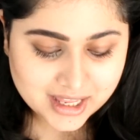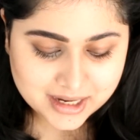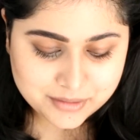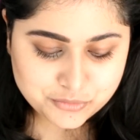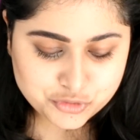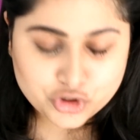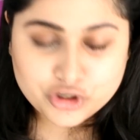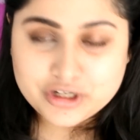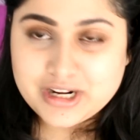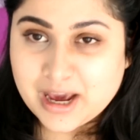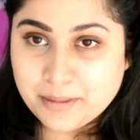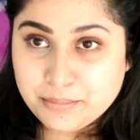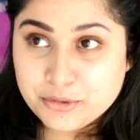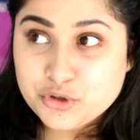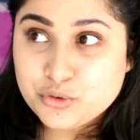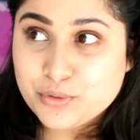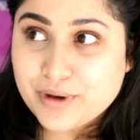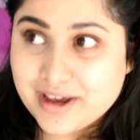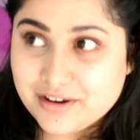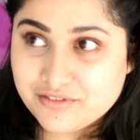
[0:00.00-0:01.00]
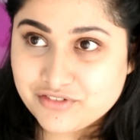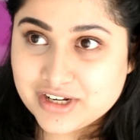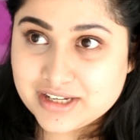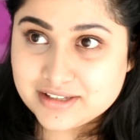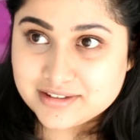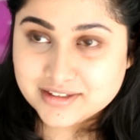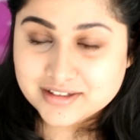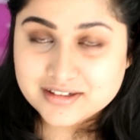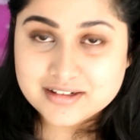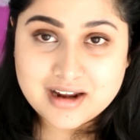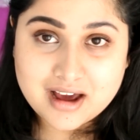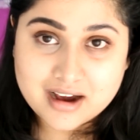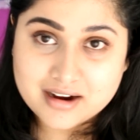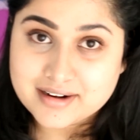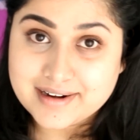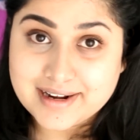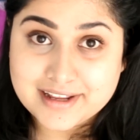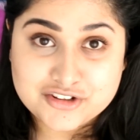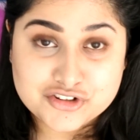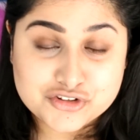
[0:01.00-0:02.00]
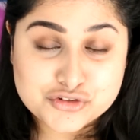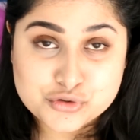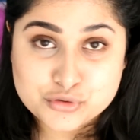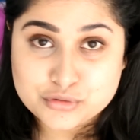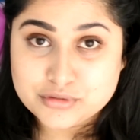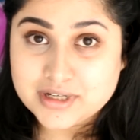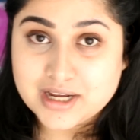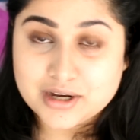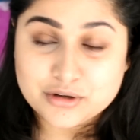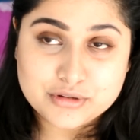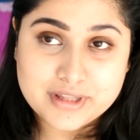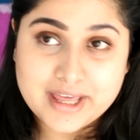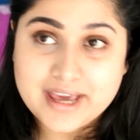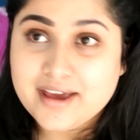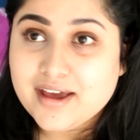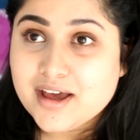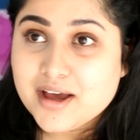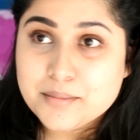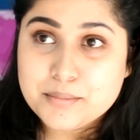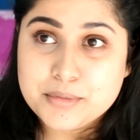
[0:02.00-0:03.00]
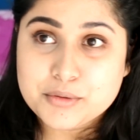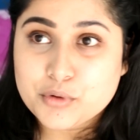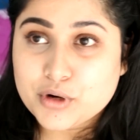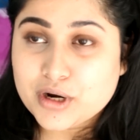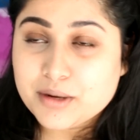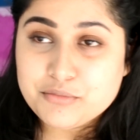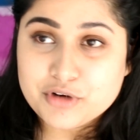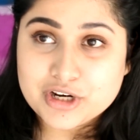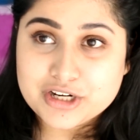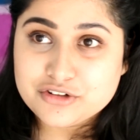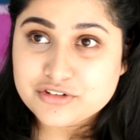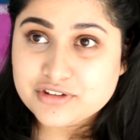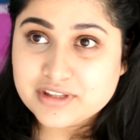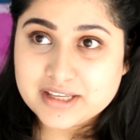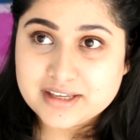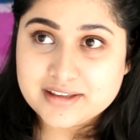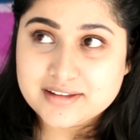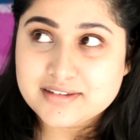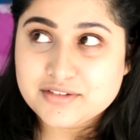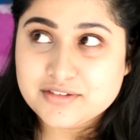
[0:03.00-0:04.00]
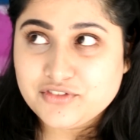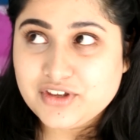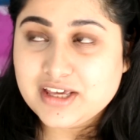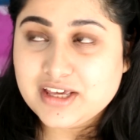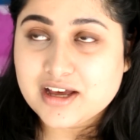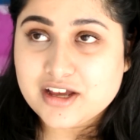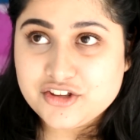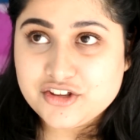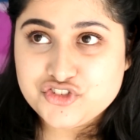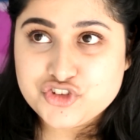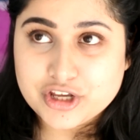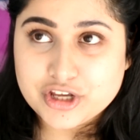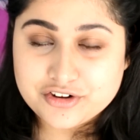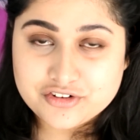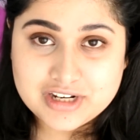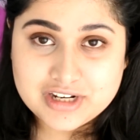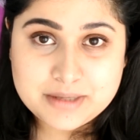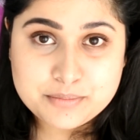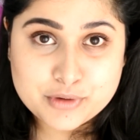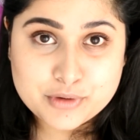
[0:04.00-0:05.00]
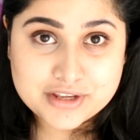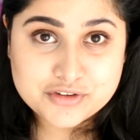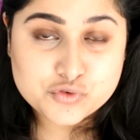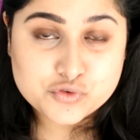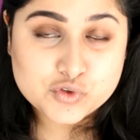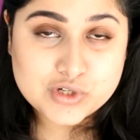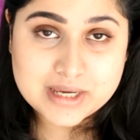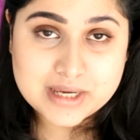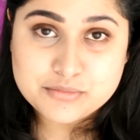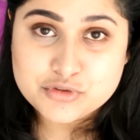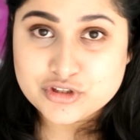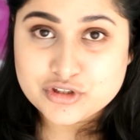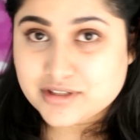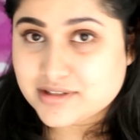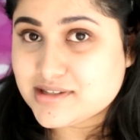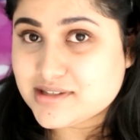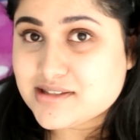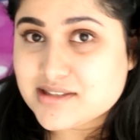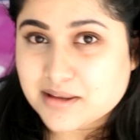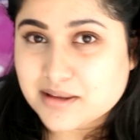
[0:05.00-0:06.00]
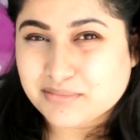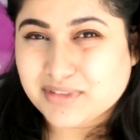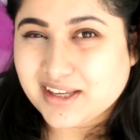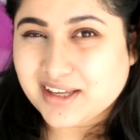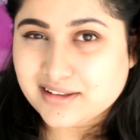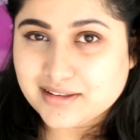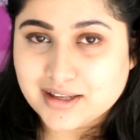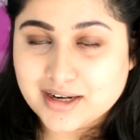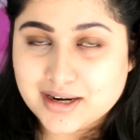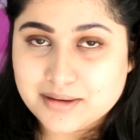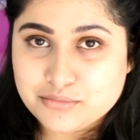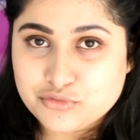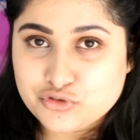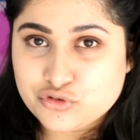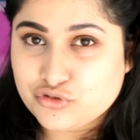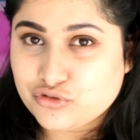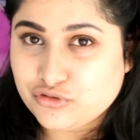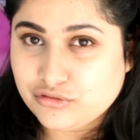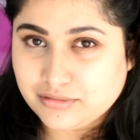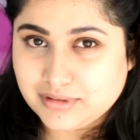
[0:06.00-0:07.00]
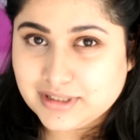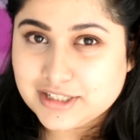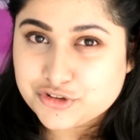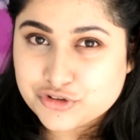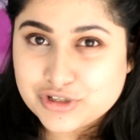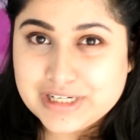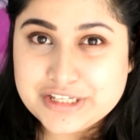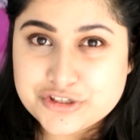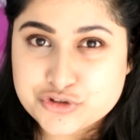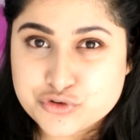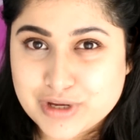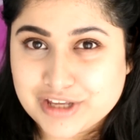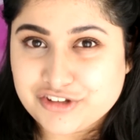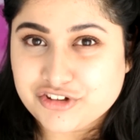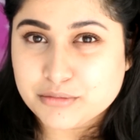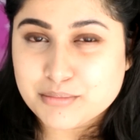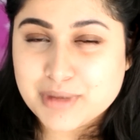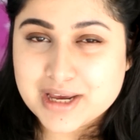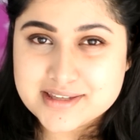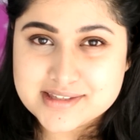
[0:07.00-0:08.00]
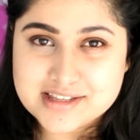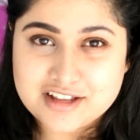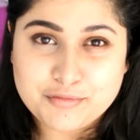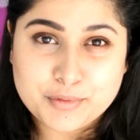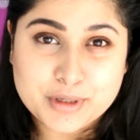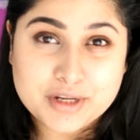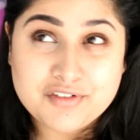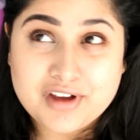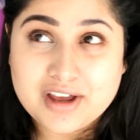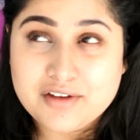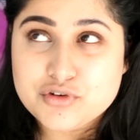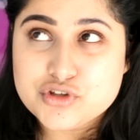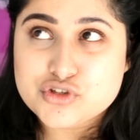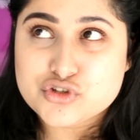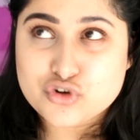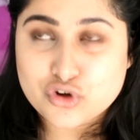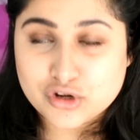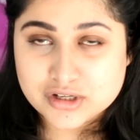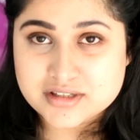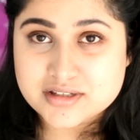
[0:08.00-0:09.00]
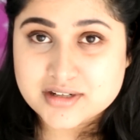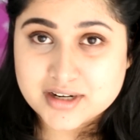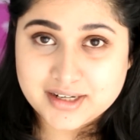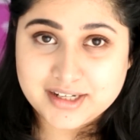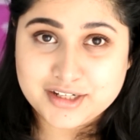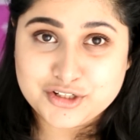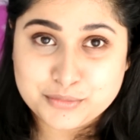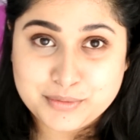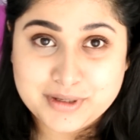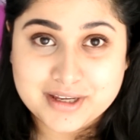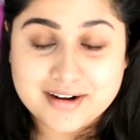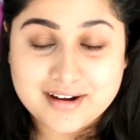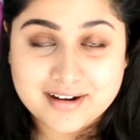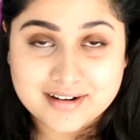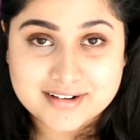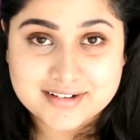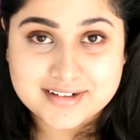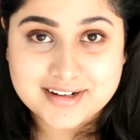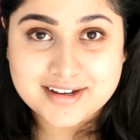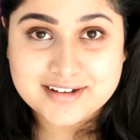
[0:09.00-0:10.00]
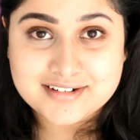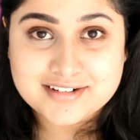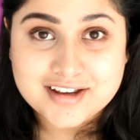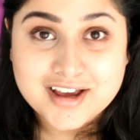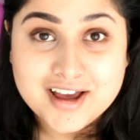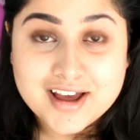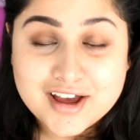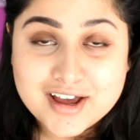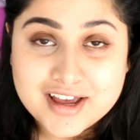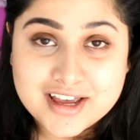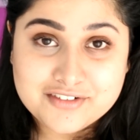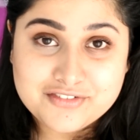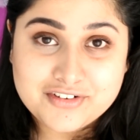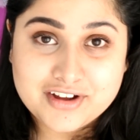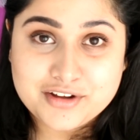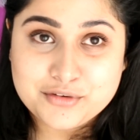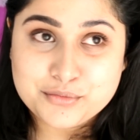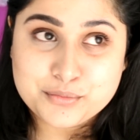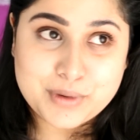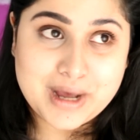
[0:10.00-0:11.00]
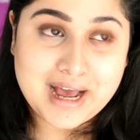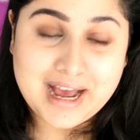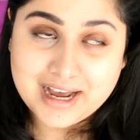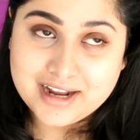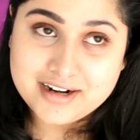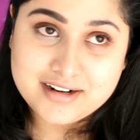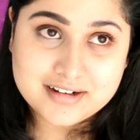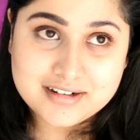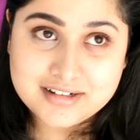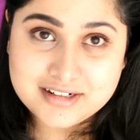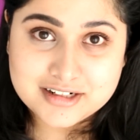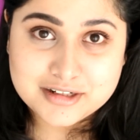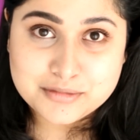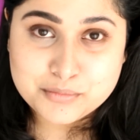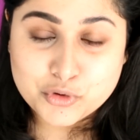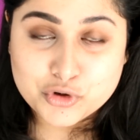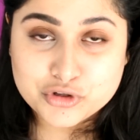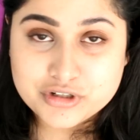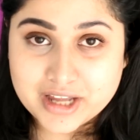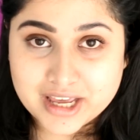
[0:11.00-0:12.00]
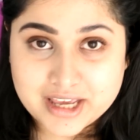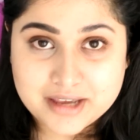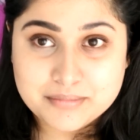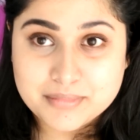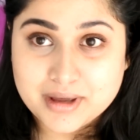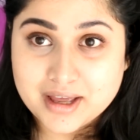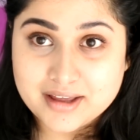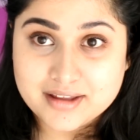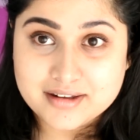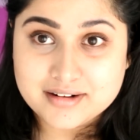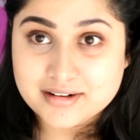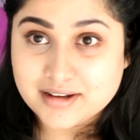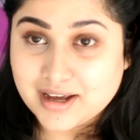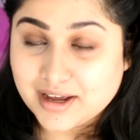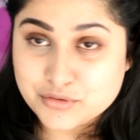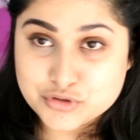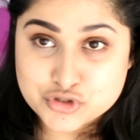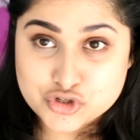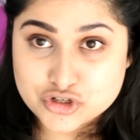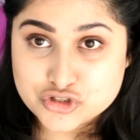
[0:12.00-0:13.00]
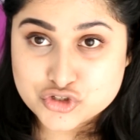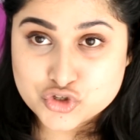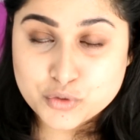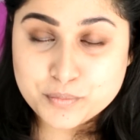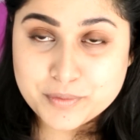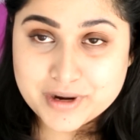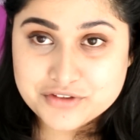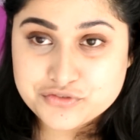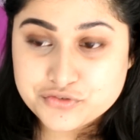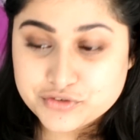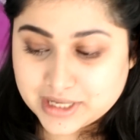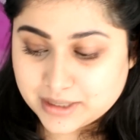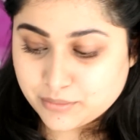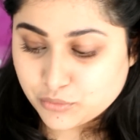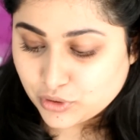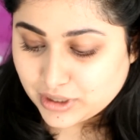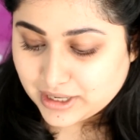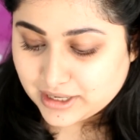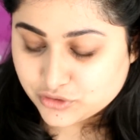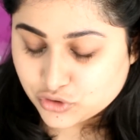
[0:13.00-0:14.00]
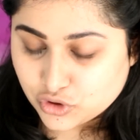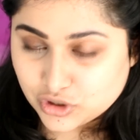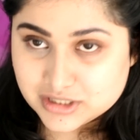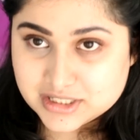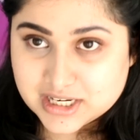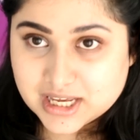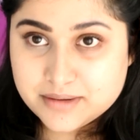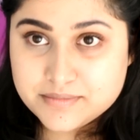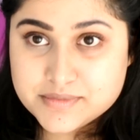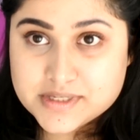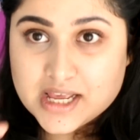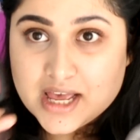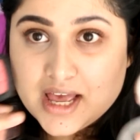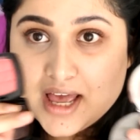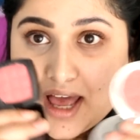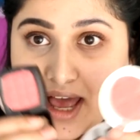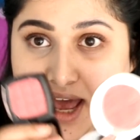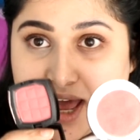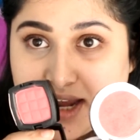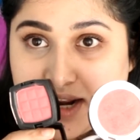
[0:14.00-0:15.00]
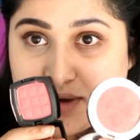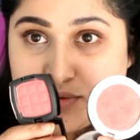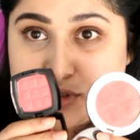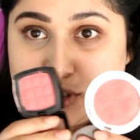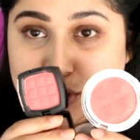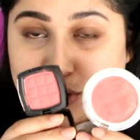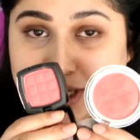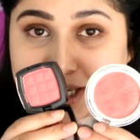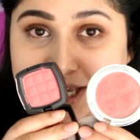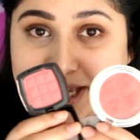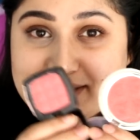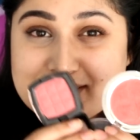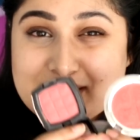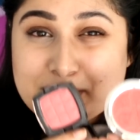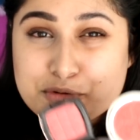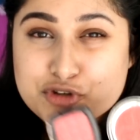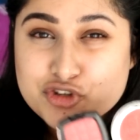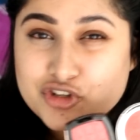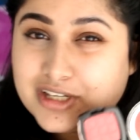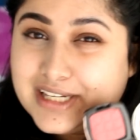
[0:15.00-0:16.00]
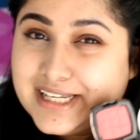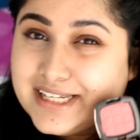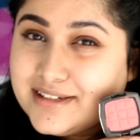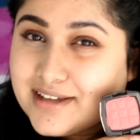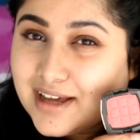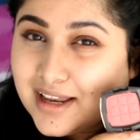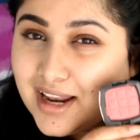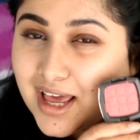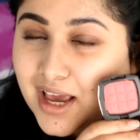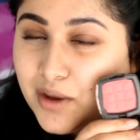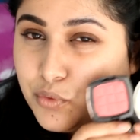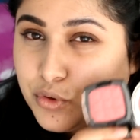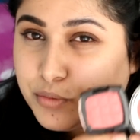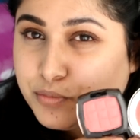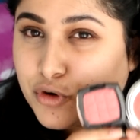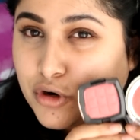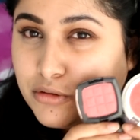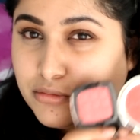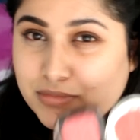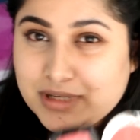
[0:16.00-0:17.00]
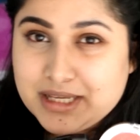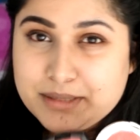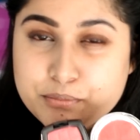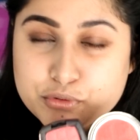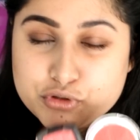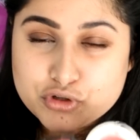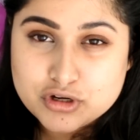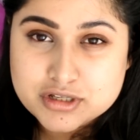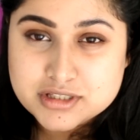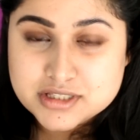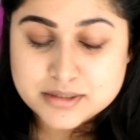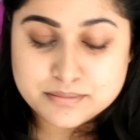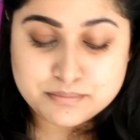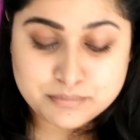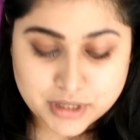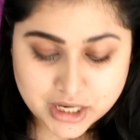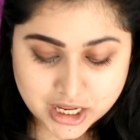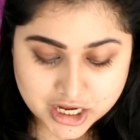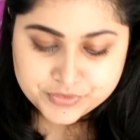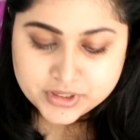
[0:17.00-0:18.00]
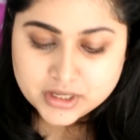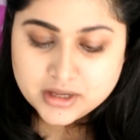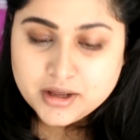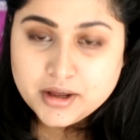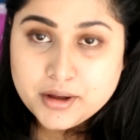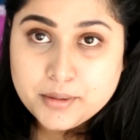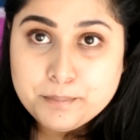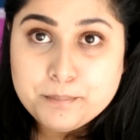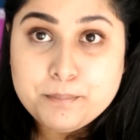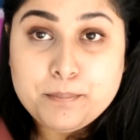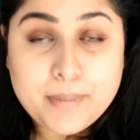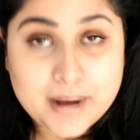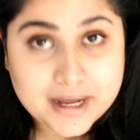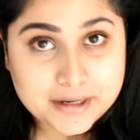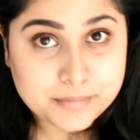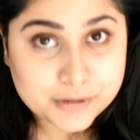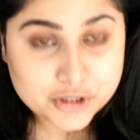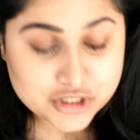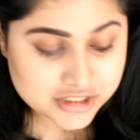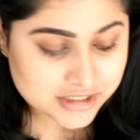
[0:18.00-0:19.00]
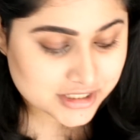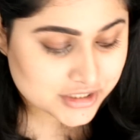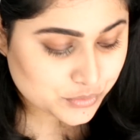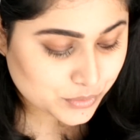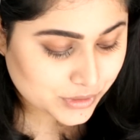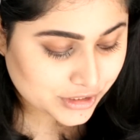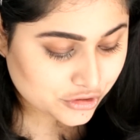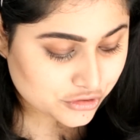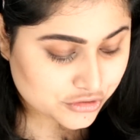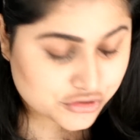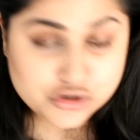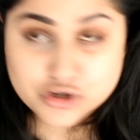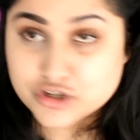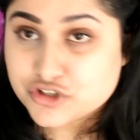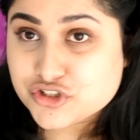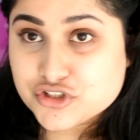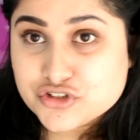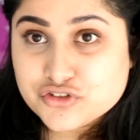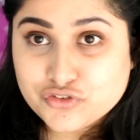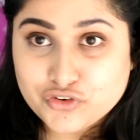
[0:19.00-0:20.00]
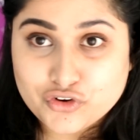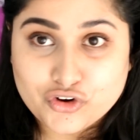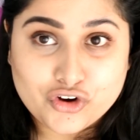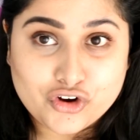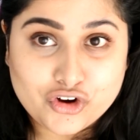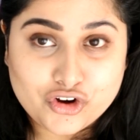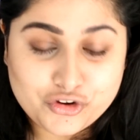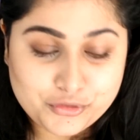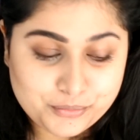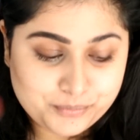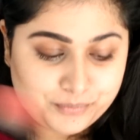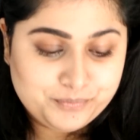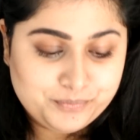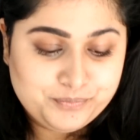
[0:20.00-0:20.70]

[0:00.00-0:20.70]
and I'm sure it happened to every single architecture student out there. But what I'm trying to say is we are generally pressed for time, so this is something that I'm literally stretching myself. But if I was not studying to be an architect, if I had a little more time and I was not so pressed for time at all times, and I was looking exceptionally dull, I would probably put on some blush. But because this video is not just for